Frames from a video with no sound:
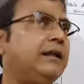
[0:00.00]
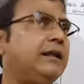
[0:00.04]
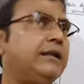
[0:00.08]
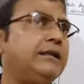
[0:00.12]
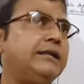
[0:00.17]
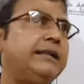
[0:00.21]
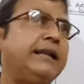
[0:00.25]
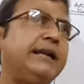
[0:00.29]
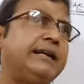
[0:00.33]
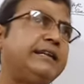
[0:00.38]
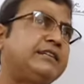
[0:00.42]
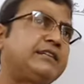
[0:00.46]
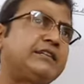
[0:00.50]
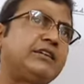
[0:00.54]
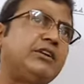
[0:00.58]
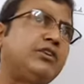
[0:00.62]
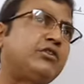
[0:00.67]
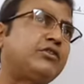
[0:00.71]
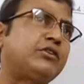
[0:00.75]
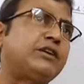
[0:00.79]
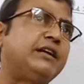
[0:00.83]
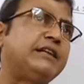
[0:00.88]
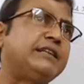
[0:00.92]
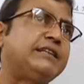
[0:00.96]
that is
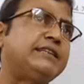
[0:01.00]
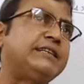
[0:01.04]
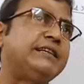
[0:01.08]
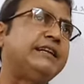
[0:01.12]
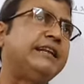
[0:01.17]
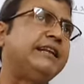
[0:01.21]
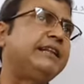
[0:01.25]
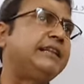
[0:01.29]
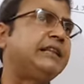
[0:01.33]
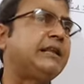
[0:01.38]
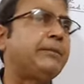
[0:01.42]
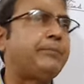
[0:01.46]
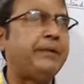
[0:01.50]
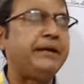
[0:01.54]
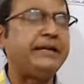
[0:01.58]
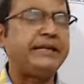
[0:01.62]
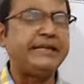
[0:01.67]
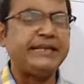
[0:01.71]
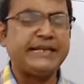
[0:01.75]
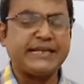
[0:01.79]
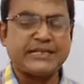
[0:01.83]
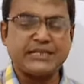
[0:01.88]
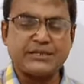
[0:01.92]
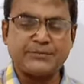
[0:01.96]
not considering the
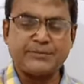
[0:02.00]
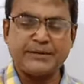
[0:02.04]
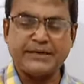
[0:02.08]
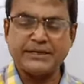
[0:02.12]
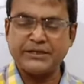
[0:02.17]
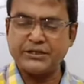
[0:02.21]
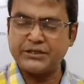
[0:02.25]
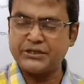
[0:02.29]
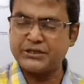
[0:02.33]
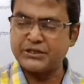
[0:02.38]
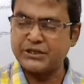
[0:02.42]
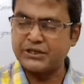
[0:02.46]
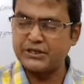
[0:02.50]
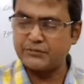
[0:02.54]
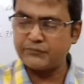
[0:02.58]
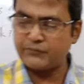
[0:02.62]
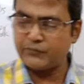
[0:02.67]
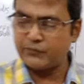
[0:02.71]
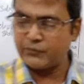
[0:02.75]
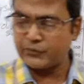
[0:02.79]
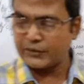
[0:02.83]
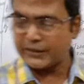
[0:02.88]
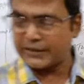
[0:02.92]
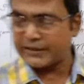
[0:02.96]
petty expenditure,
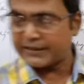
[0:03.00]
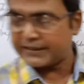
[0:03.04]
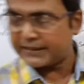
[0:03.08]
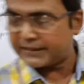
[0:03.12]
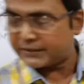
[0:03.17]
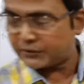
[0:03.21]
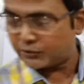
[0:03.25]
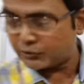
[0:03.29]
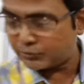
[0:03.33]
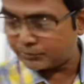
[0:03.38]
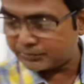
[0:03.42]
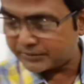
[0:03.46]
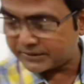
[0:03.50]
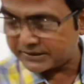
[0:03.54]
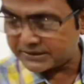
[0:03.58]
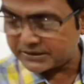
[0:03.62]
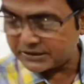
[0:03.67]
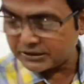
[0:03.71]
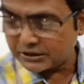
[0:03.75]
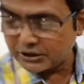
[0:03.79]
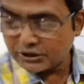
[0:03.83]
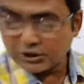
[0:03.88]
400 rupees.